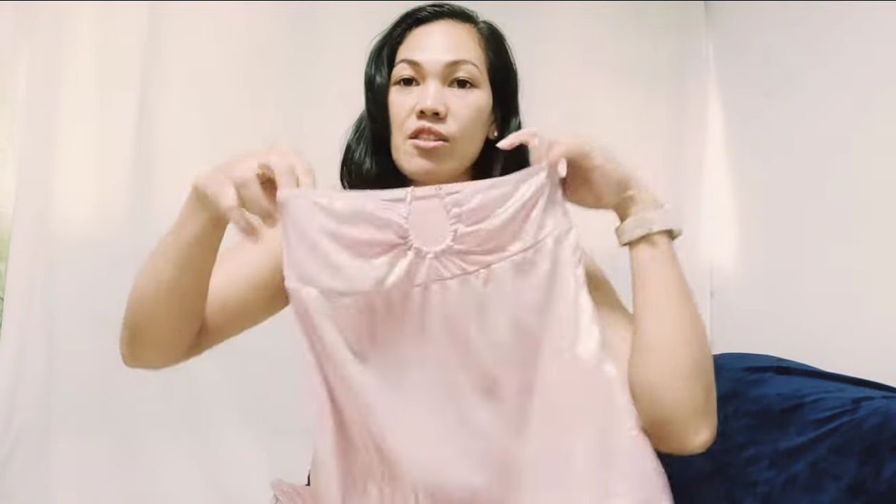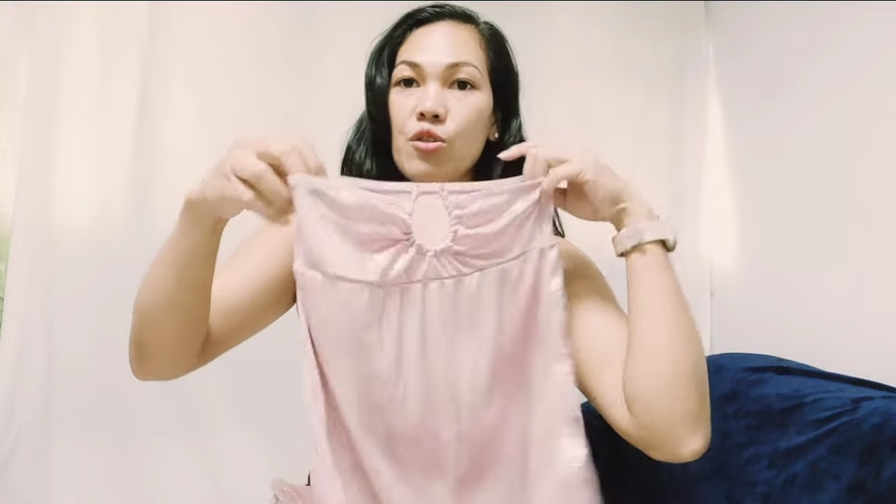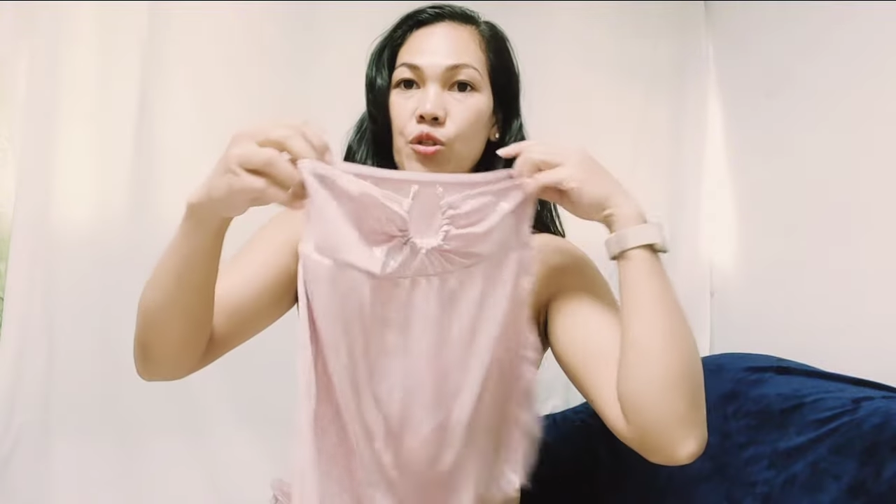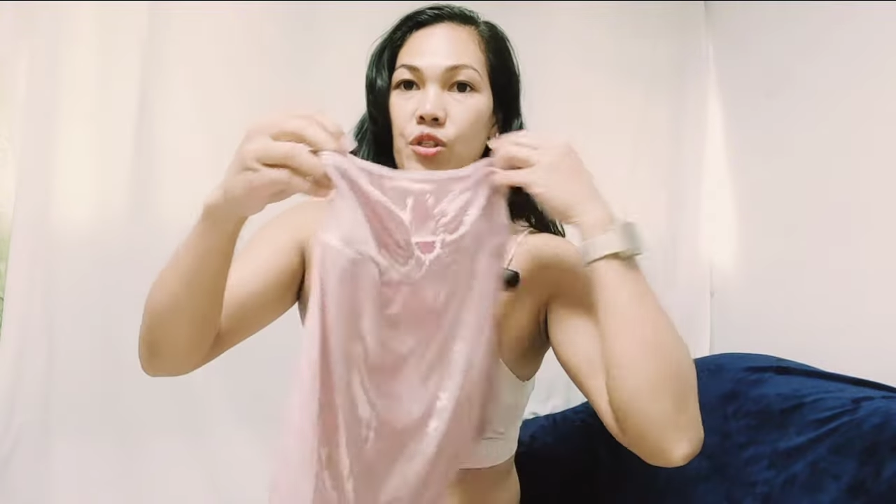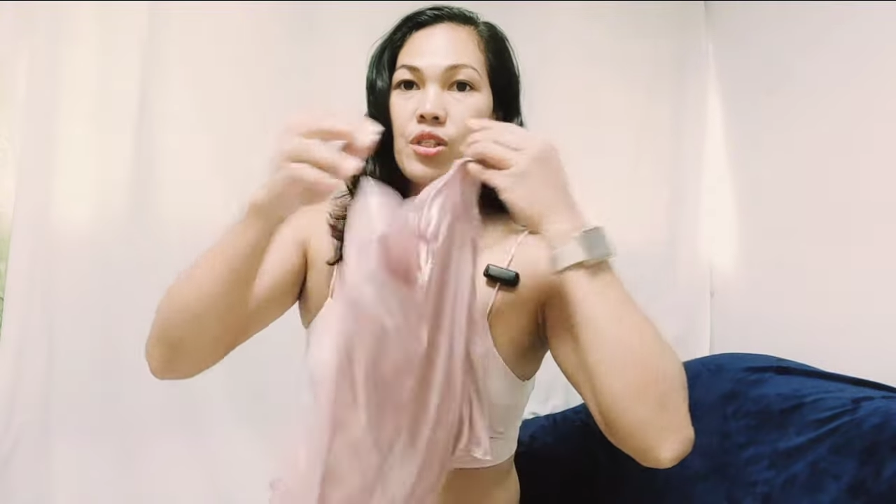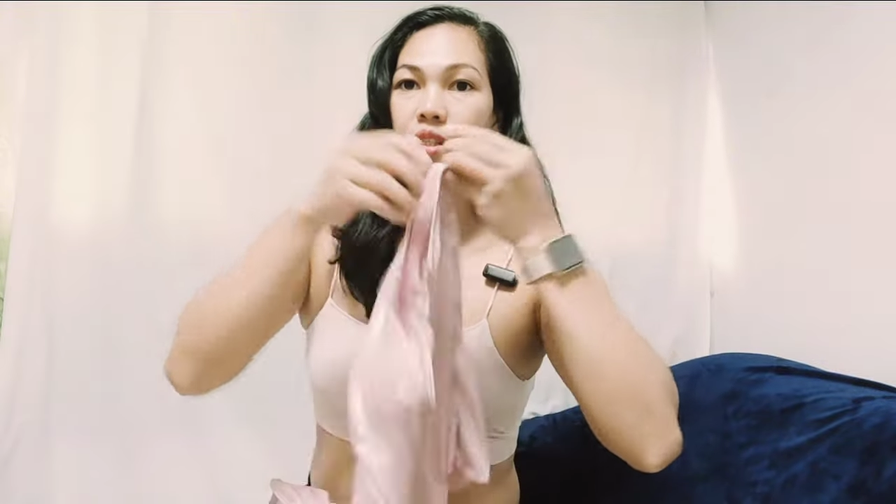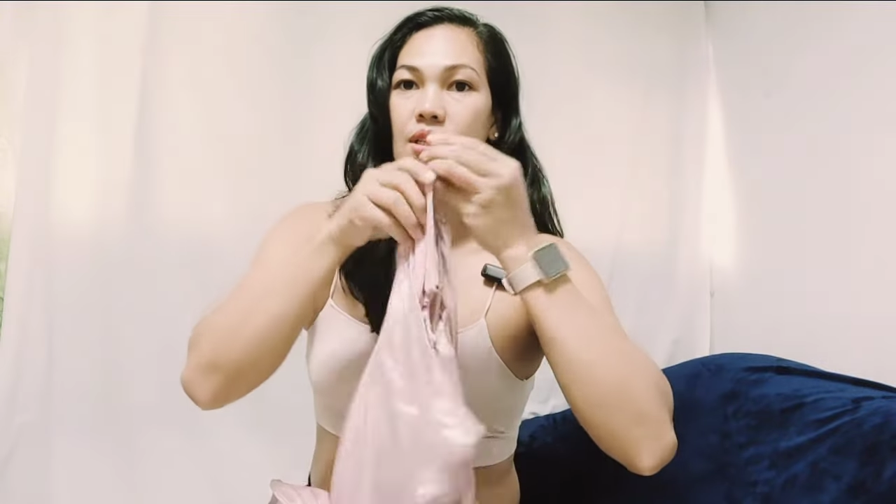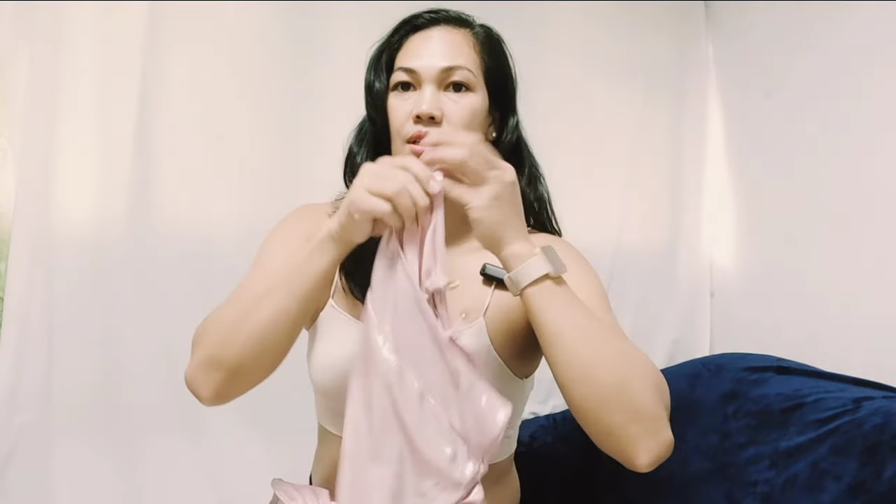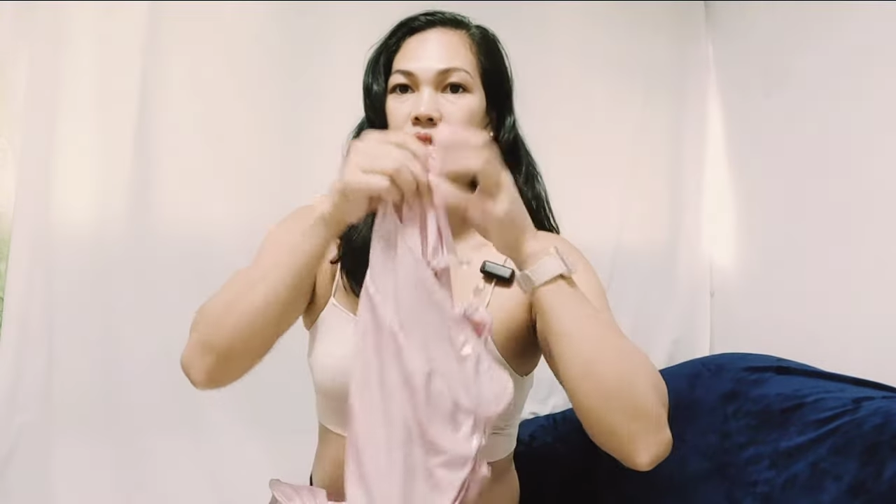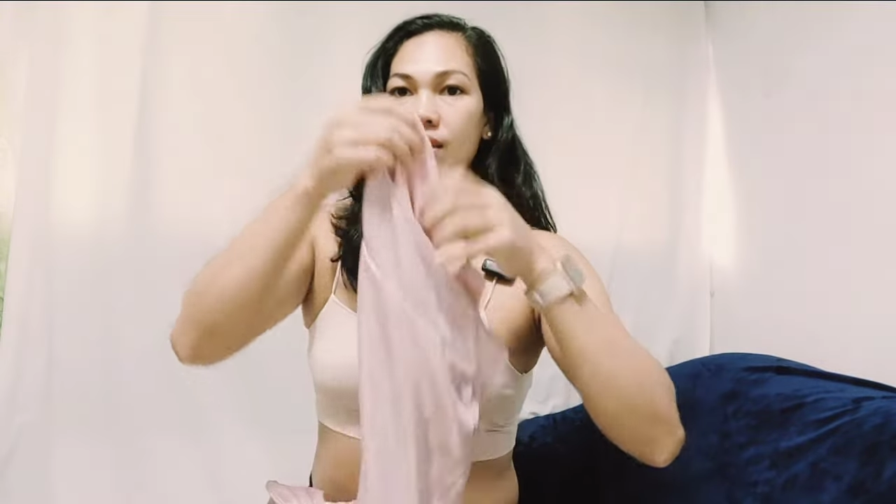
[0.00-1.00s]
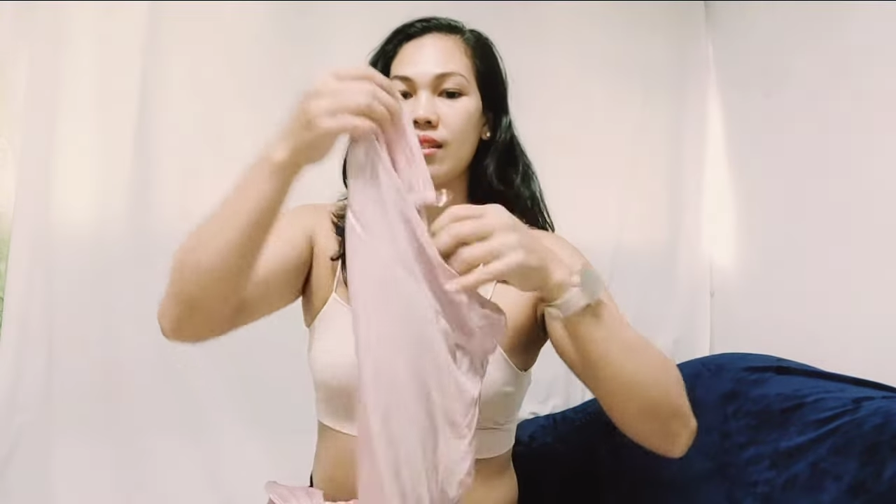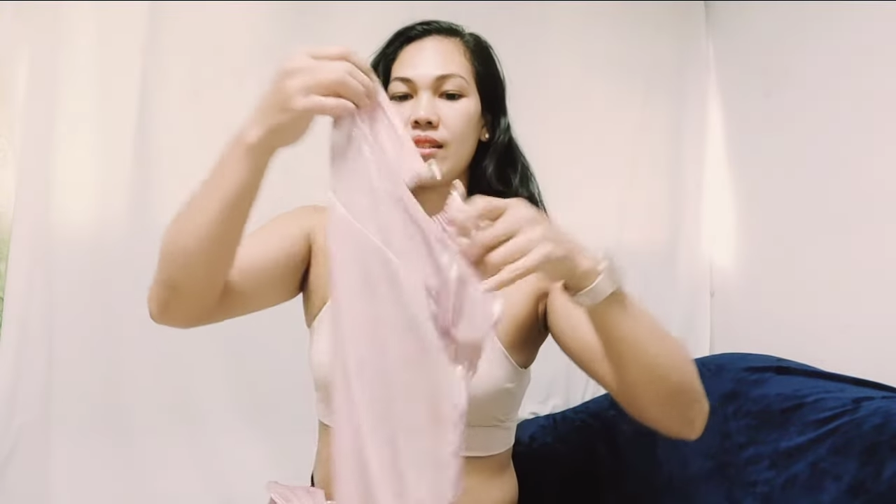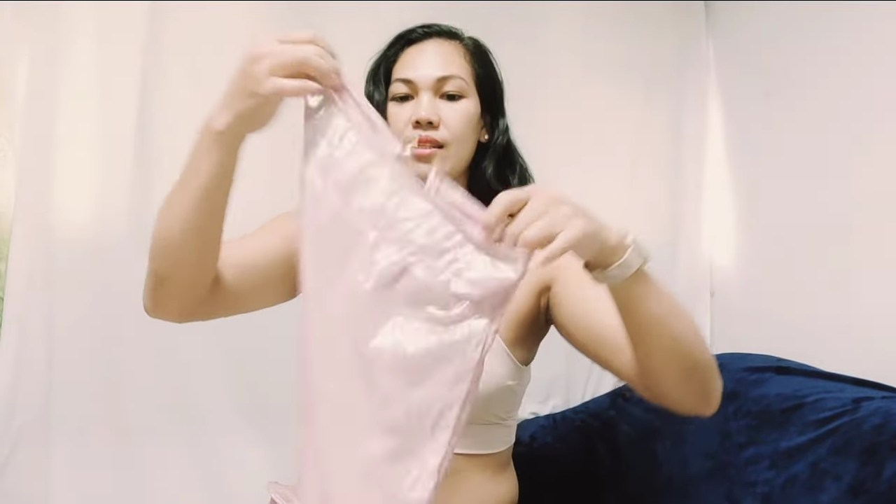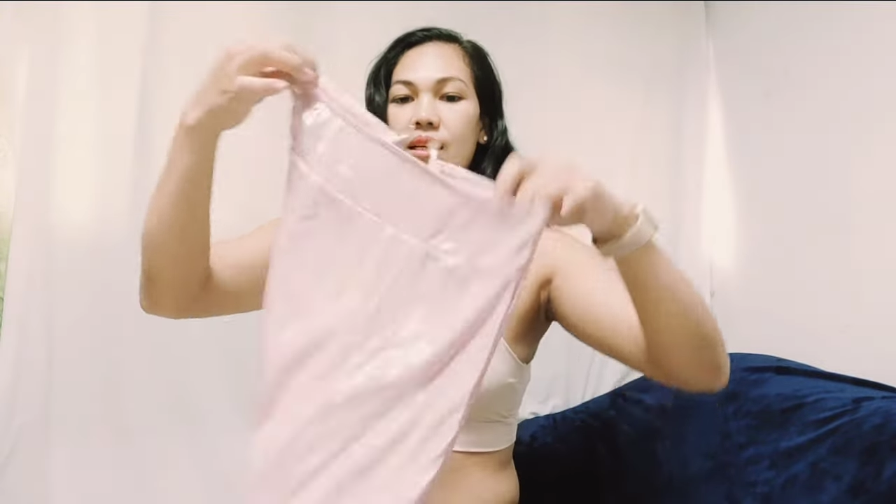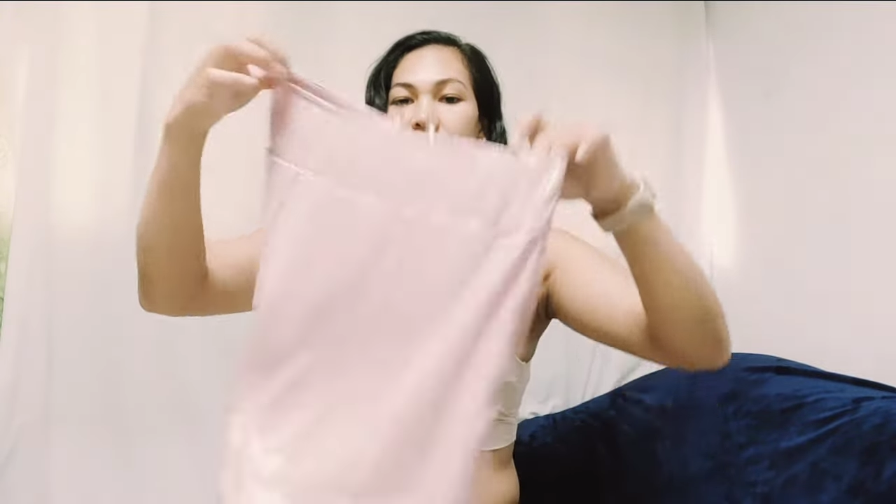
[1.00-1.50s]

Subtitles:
is skirt. It's like